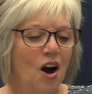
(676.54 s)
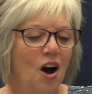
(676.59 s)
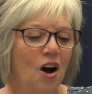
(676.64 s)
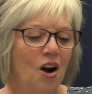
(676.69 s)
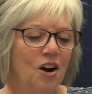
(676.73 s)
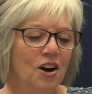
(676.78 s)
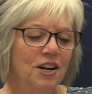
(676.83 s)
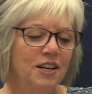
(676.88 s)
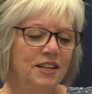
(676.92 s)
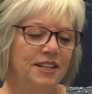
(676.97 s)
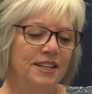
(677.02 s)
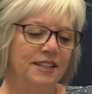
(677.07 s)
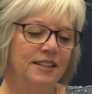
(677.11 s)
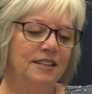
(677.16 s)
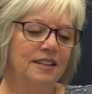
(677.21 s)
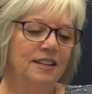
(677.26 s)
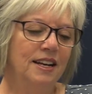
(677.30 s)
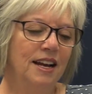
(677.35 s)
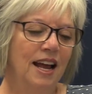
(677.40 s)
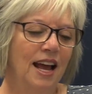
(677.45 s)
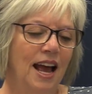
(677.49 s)

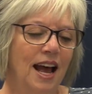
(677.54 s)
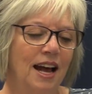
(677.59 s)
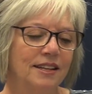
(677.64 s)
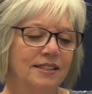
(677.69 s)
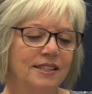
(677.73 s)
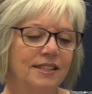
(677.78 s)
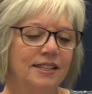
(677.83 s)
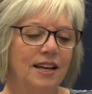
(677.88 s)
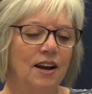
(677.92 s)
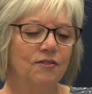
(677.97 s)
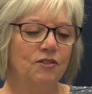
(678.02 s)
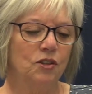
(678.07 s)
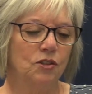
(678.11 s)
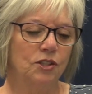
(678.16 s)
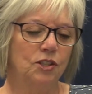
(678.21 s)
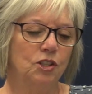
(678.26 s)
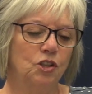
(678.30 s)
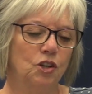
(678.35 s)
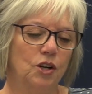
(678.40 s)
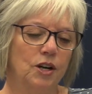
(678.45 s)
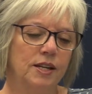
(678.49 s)
Arden has several
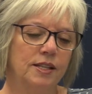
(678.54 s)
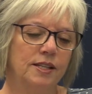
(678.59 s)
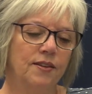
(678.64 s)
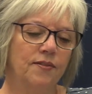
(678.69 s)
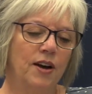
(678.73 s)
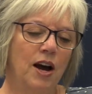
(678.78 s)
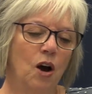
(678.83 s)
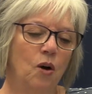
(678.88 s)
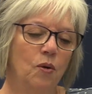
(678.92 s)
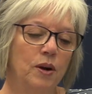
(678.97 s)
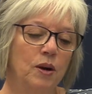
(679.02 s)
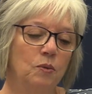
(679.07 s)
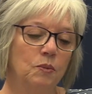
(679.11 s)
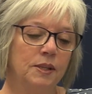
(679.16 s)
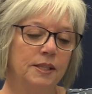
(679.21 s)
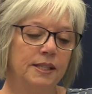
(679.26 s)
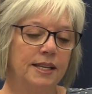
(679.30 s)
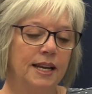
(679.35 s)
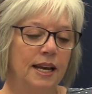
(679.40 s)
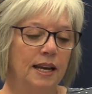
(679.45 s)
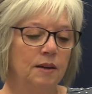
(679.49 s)
stories of how it
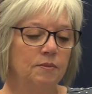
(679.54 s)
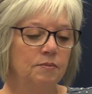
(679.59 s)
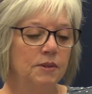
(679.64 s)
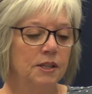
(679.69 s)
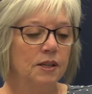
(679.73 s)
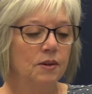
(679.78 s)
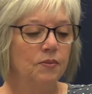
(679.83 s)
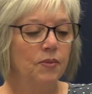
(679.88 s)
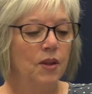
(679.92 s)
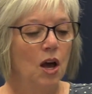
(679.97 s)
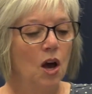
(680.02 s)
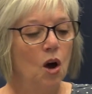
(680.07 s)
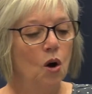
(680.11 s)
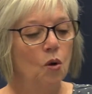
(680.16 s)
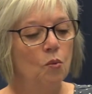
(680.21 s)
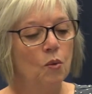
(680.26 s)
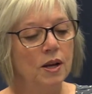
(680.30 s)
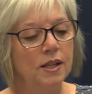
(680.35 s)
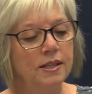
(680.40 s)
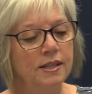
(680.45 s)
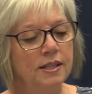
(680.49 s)
was named.
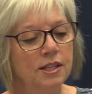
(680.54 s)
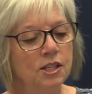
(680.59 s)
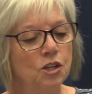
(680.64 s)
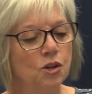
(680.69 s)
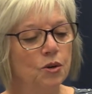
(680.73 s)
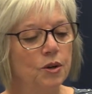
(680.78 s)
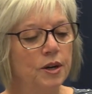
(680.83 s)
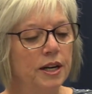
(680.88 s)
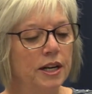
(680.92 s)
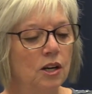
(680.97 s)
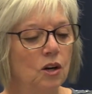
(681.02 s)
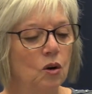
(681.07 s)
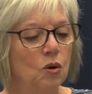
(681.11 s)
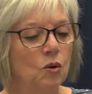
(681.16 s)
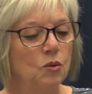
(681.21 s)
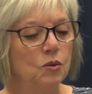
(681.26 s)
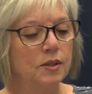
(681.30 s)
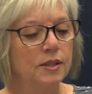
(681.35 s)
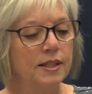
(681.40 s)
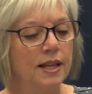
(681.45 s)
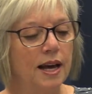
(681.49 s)
One story
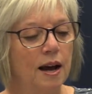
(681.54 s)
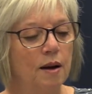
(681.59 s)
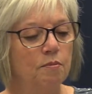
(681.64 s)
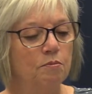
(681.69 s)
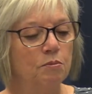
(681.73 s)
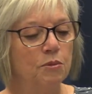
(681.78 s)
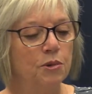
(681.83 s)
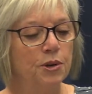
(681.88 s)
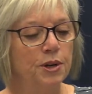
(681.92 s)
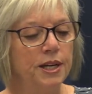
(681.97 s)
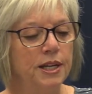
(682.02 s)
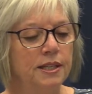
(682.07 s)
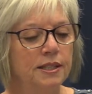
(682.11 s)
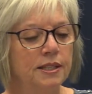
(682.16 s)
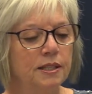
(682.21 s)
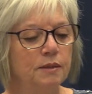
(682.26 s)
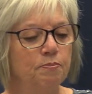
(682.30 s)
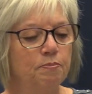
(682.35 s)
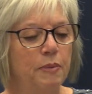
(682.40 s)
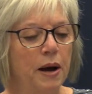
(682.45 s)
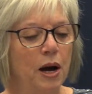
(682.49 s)
goes that
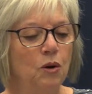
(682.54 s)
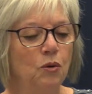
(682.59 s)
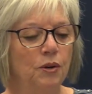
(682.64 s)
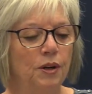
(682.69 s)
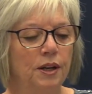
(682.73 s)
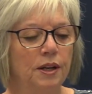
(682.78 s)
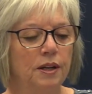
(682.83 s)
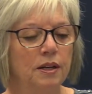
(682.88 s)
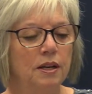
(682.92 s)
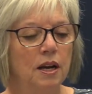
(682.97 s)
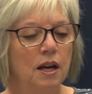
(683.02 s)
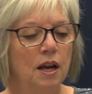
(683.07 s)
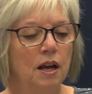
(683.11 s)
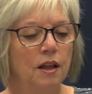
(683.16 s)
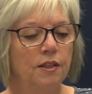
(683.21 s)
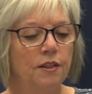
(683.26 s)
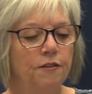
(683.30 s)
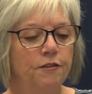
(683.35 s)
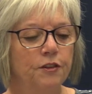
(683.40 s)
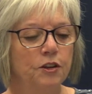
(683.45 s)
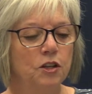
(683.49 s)
Maurice Boughton
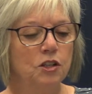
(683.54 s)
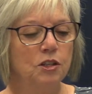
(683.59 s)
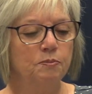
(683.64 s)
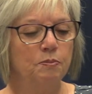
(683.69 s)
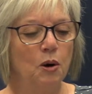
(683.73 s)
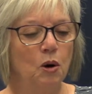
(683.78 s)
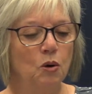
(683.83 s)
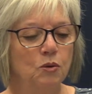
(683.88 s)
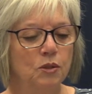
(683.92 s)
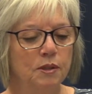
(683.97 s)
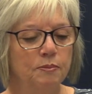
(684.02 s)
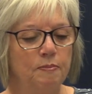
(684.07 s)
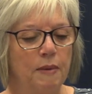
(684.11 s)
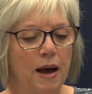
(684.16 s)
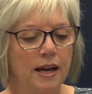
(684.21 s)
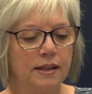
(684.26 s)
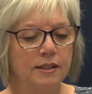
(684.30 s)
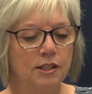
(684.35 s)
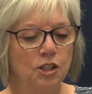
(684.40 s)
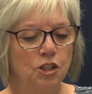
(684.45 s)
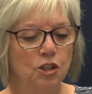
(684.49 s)
the first
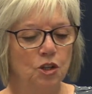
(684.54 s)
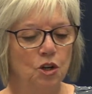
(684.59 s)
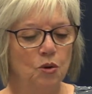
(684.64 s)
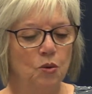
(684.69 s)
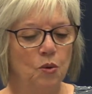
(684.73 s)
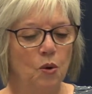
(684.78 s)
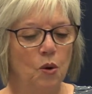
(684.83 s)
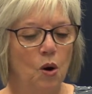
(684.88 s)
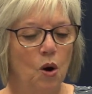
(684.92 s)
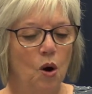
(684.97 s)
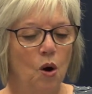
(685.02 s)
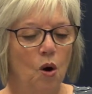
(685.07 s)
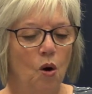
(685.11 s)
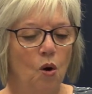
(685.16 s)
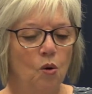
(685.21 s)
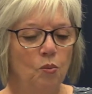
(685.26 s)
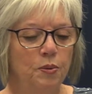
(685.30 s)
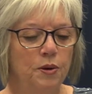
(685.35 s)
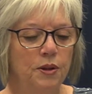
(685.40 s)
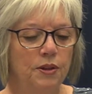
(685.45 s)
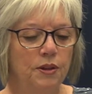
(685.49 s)
postmaster who
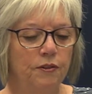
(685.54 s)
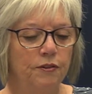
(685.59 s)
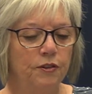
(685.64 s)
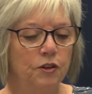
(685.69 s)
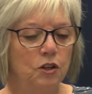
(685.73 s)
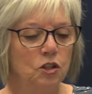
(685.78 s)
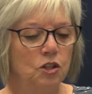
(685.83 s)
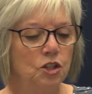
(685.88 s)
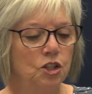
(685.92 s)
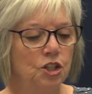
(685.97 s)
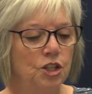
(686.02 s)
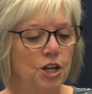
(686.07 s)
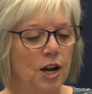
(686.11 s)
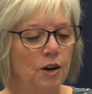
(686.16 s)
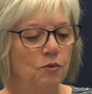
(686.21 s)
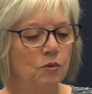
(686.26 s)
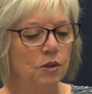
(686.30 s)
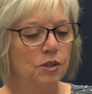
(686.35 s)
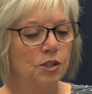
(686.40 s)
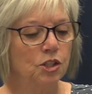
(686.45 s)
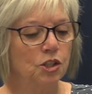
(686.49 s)
opened the first
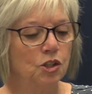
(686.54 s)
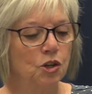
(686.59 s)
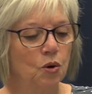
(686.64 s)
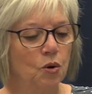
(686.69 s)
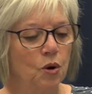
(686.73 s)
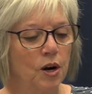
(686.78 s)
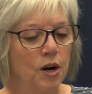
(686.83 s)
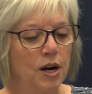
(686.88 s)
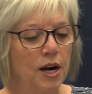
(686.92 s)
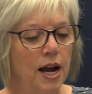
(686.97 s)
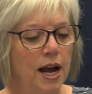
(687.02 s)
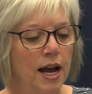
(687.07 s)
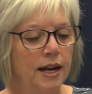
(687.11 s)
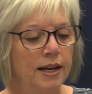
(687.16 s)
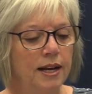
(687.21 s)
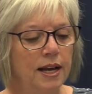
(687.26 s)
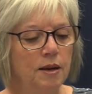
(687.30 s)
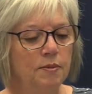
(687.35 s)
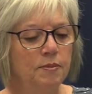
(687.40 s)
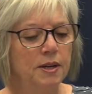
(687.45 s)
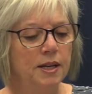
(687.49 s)
general store
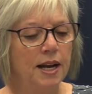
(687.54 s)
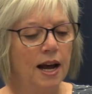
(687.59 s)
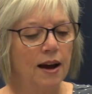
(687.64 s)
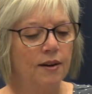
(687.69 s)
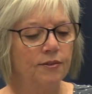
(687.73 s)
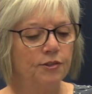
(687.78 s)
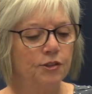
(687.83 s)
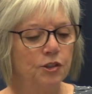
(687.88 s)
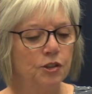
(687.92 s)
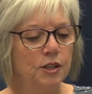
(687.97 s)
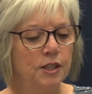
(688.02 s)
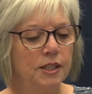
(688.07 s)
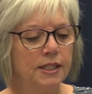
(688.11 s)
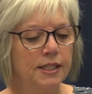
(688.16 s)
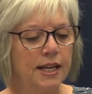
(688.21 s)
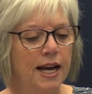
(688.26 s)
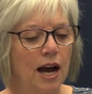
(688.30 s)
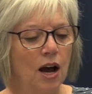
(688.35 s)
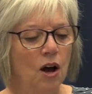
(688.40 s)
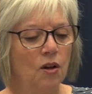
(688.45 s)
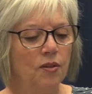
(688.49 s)
named it after a
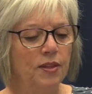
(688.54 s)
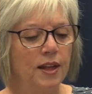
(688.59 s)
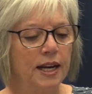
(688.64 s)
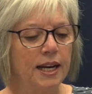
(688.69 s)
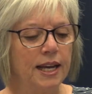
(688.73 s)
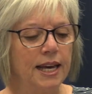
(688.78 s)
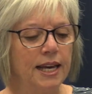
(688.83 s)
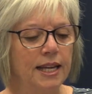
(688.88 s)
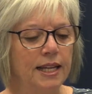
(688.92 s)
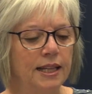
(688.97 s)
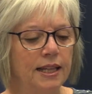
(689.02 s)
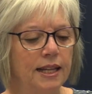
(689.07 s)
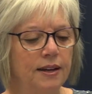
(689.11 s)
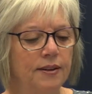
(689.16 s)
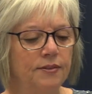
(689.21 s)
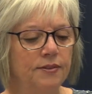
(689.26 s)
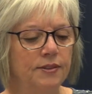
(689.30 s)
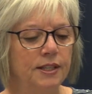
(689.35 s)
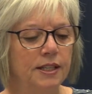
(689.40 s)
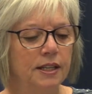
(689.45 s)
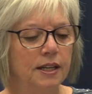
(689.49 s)
town that he
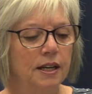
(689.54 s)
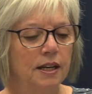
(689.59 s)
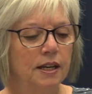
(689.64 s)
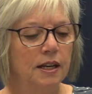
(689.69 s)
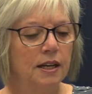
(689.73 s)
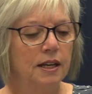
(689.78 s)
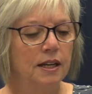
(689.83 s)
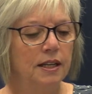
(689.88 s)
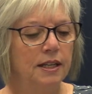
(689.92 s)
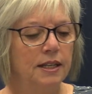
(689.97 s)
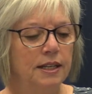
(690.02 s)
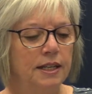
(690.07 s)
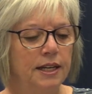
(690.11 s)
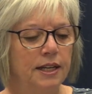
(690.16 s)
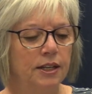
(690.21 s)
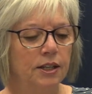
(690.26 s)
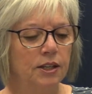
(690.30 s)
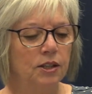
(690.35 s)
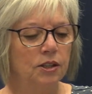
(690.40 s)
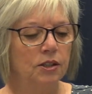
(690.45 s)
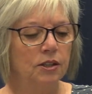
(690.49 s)
lived
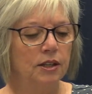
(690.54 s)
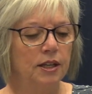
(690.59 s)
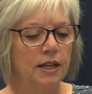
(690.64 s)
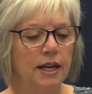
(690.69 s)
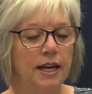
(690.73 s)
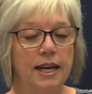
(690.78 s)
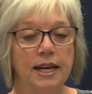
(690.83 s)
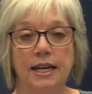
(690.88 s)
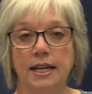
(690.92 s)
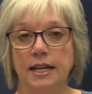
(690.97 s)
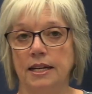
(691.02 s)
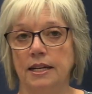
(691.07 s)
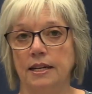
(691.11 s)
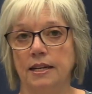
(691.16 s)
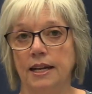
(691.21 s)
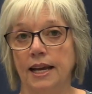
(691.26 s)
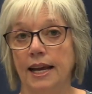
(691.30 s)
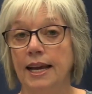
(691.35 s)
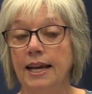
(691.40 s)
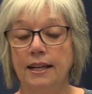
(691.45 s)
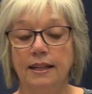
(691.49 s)
near in
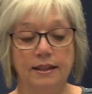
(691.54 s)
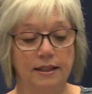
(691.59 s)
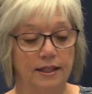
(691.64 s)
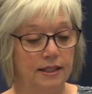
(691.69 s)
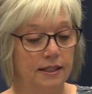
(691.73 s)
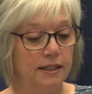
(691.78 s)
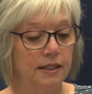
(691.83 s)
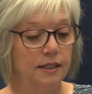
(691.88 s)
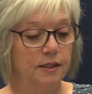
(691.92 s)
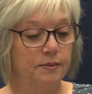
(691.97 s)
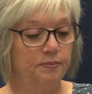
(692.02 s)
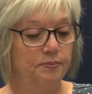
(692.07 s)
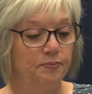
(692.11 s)
England.